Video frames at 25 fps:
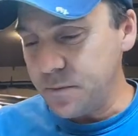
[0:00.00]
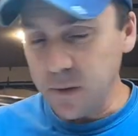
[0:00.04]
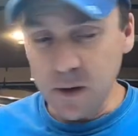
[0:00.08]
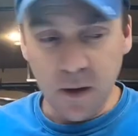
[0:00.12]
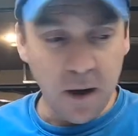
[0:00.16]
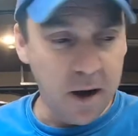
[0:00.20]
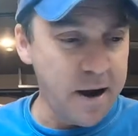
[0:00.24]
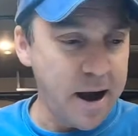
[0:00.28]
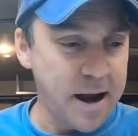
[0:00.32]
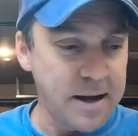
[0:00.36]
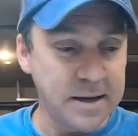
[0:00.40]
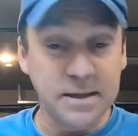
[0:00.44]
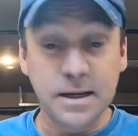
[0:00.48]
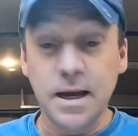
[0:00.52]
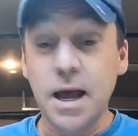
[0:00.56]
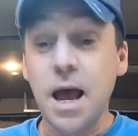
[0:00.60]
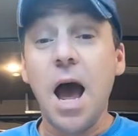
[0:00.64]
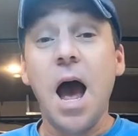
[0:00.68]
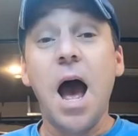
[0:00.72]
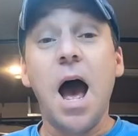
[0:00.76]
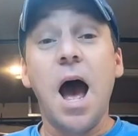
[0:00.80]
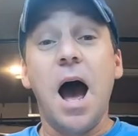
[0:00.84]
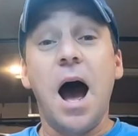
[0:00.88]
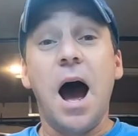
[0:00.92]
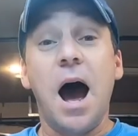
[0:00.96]
All right,
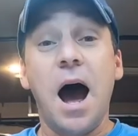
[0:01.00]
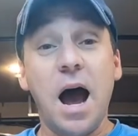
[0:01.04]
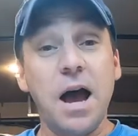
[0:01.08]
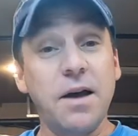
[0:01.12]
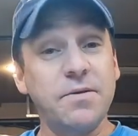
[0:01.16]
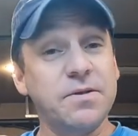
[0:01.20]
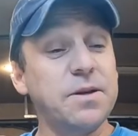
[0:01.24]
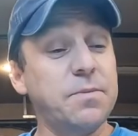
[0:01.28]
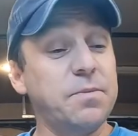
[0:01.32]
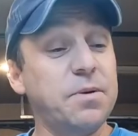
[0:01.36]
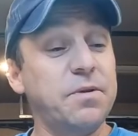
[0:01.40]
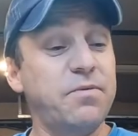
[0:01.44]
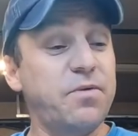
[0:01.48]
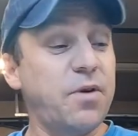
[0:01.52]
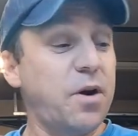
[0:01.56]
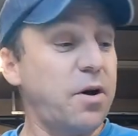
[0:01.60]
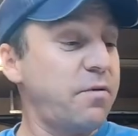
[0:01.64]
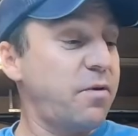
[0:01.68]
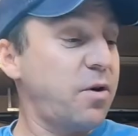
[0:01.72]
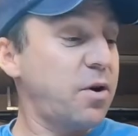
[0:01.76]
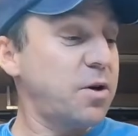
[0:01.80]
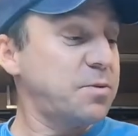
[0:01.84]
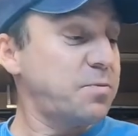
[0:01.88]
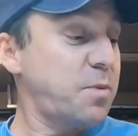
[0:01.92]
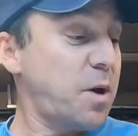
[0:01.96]
I have something very,
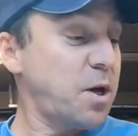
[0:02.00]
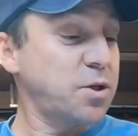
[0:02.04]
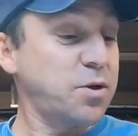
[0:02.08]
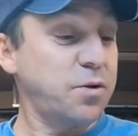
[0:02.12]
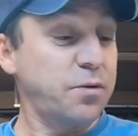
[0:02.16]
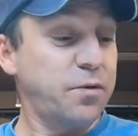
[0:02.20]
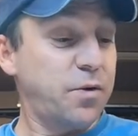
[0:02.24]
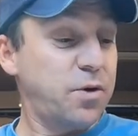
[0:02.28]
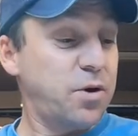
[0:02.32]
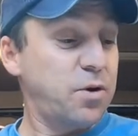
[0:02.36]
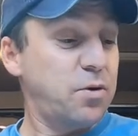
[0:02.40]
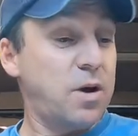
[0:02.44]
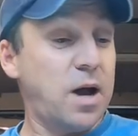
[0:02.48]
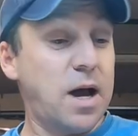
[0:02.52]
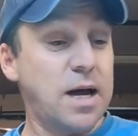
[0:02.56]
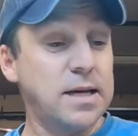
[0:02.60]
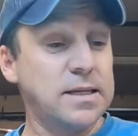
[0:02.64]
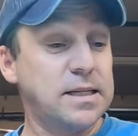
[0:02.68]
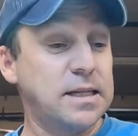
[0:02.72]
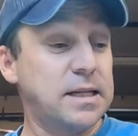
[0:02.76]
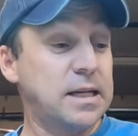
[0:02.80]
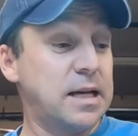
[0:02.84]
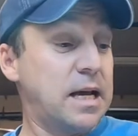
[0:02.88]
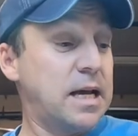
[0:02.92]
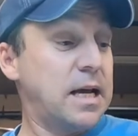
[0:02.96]
very special for you guys
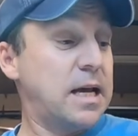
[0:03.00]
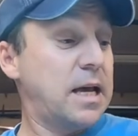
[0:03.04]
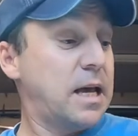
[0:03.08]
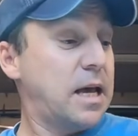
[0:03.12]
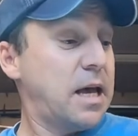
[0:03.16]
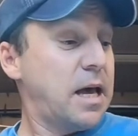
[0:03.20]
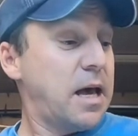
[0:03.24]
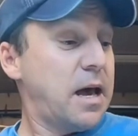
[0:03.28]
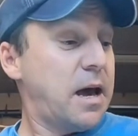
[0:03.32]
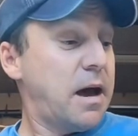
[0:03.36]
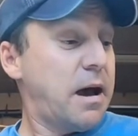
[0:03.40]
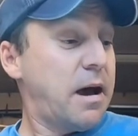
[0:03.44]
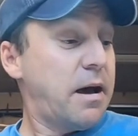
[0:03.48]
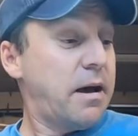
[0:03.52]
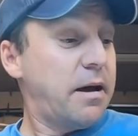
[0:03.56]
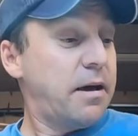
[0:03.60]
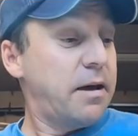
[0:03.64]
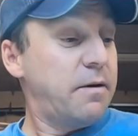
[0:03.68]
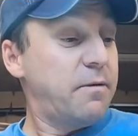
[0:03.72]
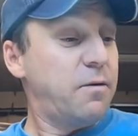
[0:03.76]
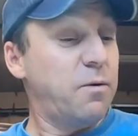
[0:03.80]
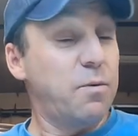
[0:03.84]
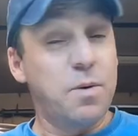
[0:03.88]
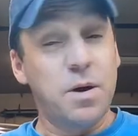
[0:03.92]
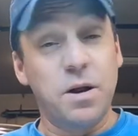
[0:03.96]
today. Uh,
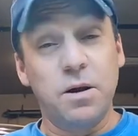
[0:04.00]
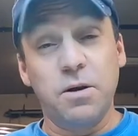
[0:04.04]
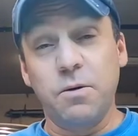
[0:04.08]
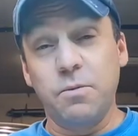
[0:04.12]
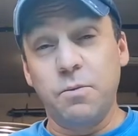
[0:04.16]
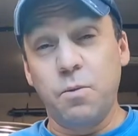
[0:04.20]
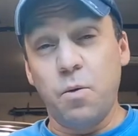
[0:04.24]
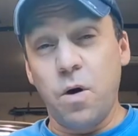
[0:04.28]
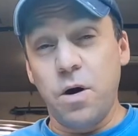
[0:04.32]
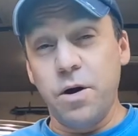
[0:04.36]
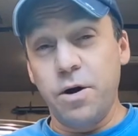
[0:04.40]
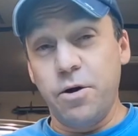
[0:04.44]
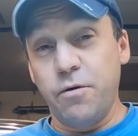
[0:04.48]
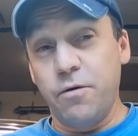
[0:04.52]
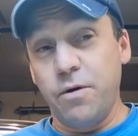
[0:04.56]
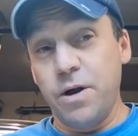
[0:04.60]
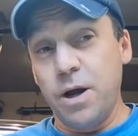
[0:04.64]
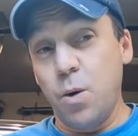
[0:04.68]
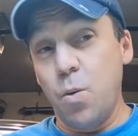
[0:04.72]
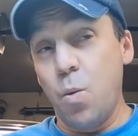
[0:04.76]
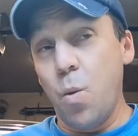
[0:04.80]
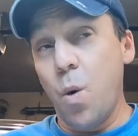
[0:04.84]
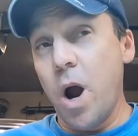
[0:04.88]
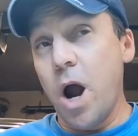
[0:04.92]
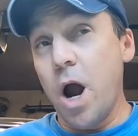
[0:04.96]
if you've been
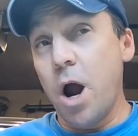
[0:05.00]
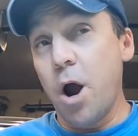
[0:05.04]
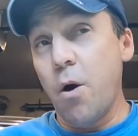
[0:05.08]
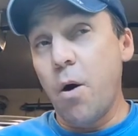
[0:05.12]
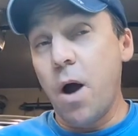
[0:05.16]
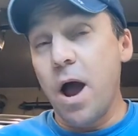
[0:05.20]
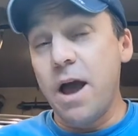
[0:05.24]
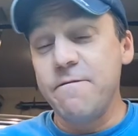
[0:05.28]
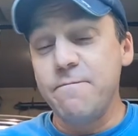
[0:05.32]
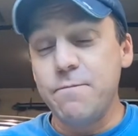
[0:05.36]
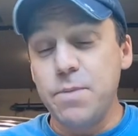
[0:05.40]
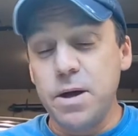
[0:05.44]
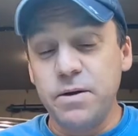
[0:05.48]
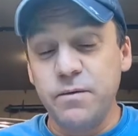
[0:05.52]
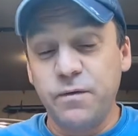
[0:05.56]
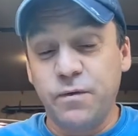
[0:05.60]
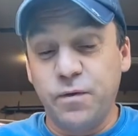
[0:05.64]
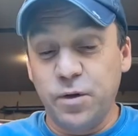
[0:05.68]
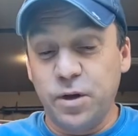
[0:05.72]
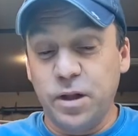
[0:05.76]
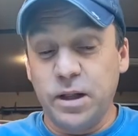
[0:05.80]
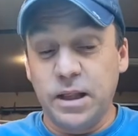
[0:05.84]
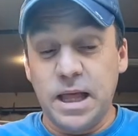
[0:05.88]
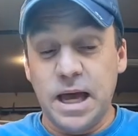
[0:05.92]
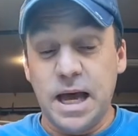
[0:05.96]
wondering where I've been
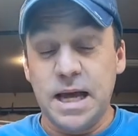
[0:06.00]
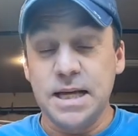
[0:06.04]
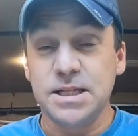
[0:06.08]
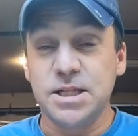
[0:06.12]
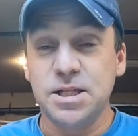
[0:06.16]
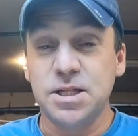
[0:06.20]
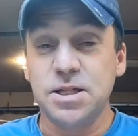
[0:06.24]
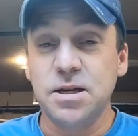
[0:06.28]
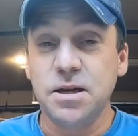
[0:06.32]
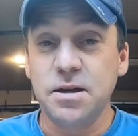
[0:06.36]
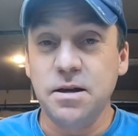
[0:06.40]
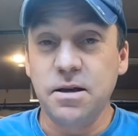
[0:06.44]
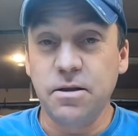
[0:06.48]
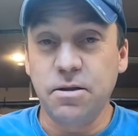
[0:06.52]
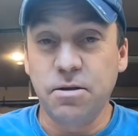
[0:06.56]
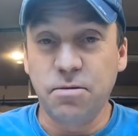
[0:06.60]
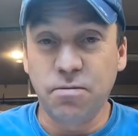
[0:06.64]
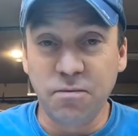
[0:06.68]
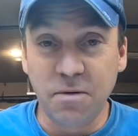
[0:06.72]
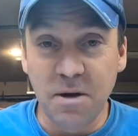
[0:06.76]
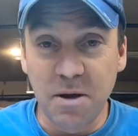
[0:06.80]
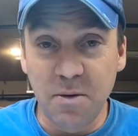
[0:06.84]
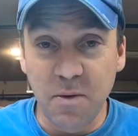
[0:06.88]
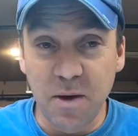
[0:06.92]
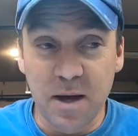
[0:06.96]
for the last
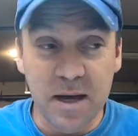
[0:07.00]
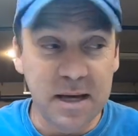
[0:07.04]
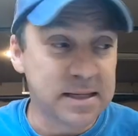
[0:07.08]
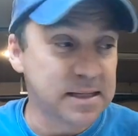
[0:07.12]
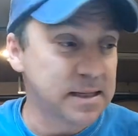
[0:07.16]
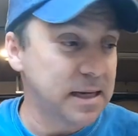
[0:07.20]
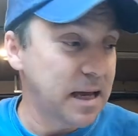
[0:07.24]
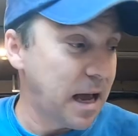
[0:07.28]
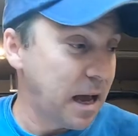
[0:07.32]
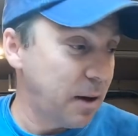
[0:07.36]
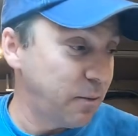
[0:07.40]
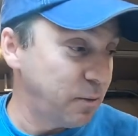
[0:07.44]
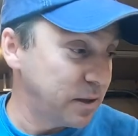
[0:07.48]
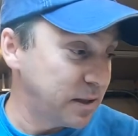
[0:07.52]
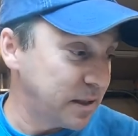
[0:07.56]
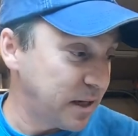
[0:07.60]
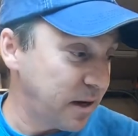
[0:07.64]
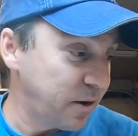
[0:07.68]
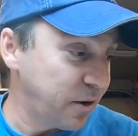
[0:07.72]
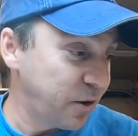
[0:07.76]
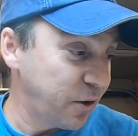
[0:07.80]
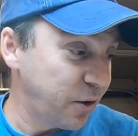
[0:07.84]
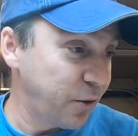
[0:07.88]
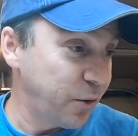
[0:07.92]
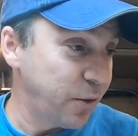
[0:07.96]
three weeks, I will
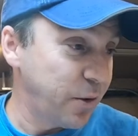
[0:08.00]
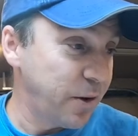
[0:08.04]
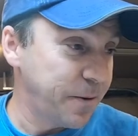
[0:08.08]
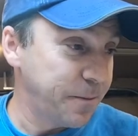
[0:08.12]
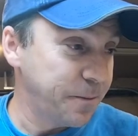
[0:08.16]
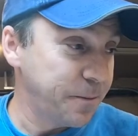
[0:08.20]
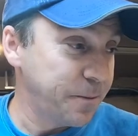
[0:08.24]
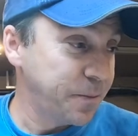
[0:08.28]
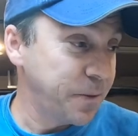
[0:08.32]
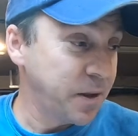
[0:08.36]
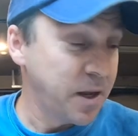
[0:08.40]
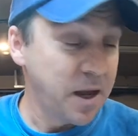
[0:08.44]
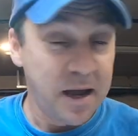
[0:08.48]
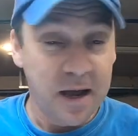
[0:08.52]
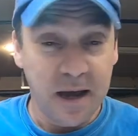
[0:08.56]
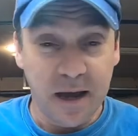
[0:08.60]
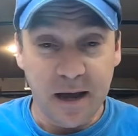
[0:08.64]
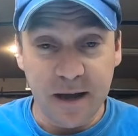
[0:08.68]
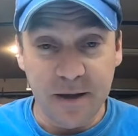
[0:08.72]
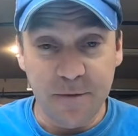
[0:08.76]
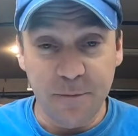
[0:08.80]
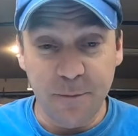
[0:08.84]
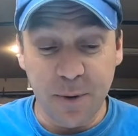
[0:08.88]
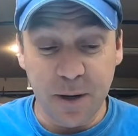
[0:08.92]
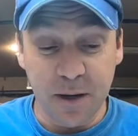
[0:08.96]
tell you
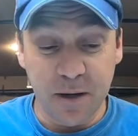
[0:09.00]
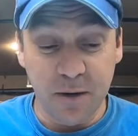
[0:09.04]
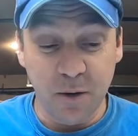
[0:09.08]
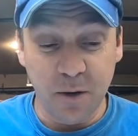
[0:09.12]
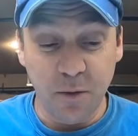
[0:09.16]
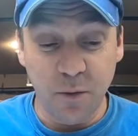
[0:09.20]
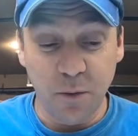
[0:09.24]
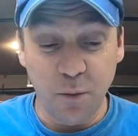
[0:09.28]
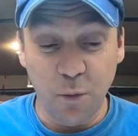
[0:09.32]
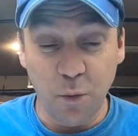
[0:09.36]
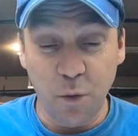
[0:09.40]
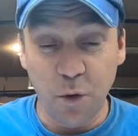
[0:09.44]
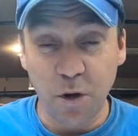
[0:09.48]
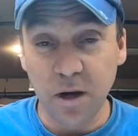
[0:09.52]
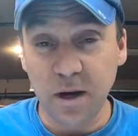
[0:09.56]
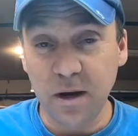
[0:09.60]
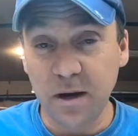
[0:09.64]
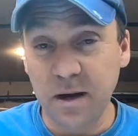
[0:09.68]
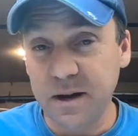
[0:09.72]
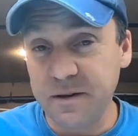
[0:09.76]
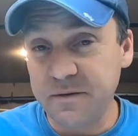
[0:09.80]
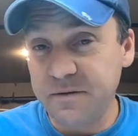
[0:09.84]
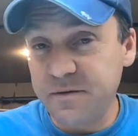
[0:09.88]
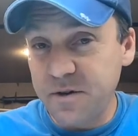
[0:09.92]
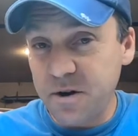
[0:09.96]
I've been working
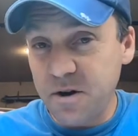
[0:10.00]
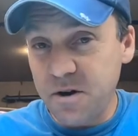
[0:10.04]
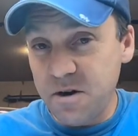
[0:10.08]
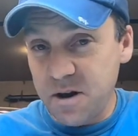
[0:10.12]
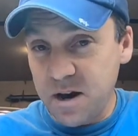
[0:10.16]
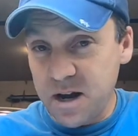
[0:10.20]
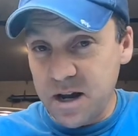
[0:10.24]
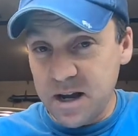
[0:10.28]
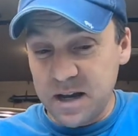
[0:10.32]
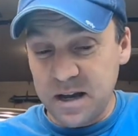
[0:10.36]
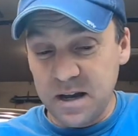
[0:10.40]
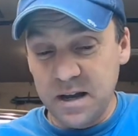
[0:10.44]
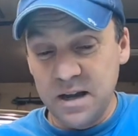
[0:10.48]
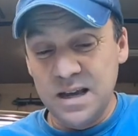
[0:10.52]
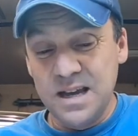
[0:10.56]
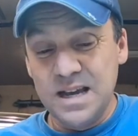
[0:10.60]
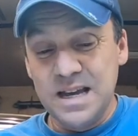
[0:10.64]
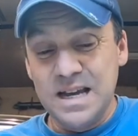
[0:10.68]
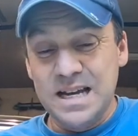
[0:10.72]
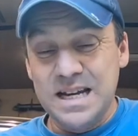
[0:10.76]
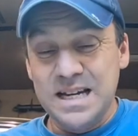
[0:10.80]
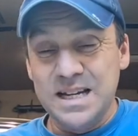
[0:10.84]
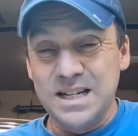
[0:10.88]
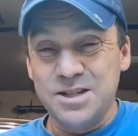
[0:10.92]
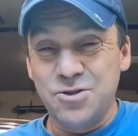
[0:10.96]
on a very
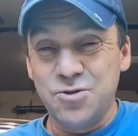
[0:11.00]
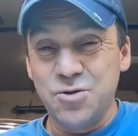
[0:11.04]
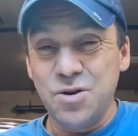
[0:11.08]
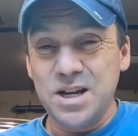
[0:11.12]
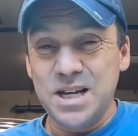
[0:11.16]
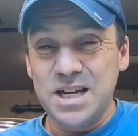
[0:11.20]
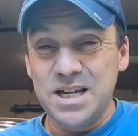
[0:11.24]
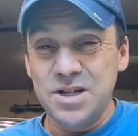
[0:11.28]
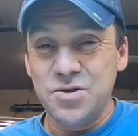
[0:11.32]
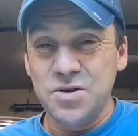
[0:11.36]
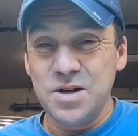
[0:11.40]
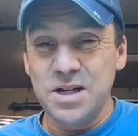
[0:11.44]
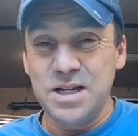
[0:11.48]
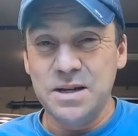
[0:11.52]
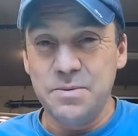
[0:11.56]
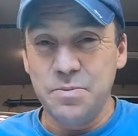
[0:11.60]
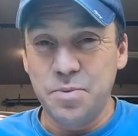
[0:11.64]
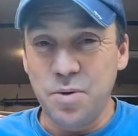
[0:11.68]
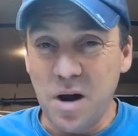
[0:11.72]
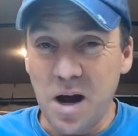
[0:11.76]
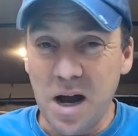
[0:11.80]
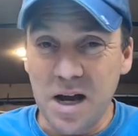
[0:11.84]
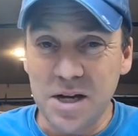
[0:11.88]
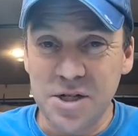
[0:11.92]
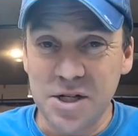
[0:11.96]
tricky, tricky
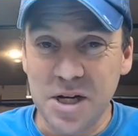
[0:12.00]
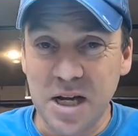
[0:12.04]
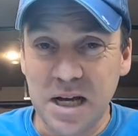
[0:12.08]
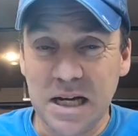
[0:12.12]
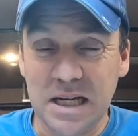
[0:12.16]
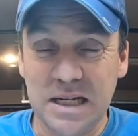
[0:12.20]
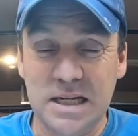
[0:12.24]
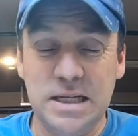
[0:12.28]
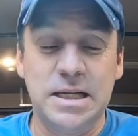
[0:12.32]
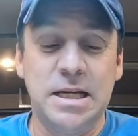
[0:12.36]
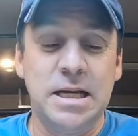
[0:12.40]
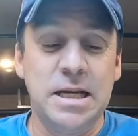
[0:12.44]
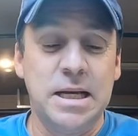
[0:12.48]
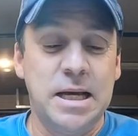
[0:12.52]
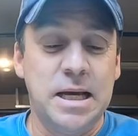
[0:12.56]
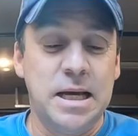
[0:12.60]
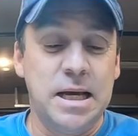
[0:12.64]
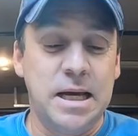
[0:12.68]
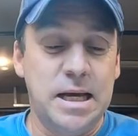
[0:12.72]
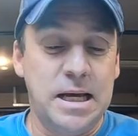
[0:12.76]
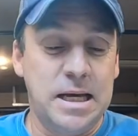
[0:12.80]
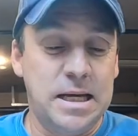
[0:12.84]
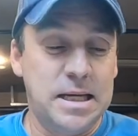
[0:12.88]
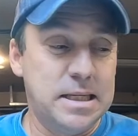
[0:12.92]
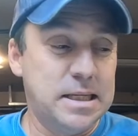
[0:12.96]
project,
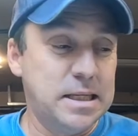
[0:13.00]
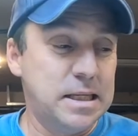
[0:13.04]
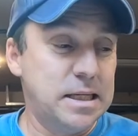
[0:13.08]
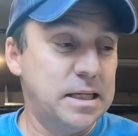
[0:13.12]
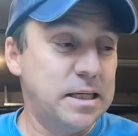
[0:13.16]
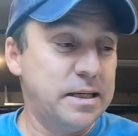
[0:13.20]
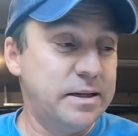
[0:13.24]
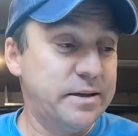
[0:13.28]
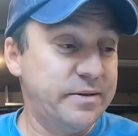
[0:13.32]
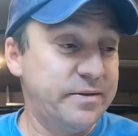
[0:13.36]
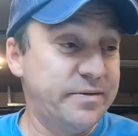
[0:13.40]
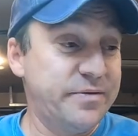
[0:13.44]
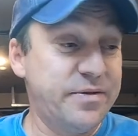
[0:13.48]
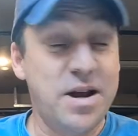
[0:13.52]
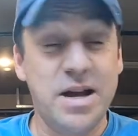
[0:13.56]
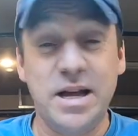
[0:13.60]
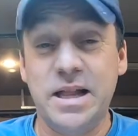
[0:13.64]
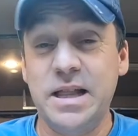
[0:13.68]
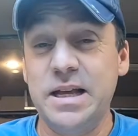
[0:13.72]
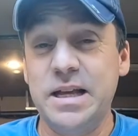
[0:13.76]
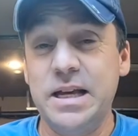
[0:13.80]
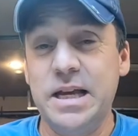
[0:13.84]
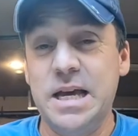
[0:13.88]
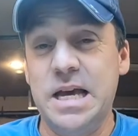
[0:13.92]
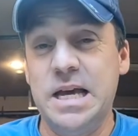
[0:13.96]
and uh,
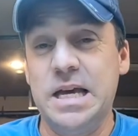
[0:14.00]
frankly,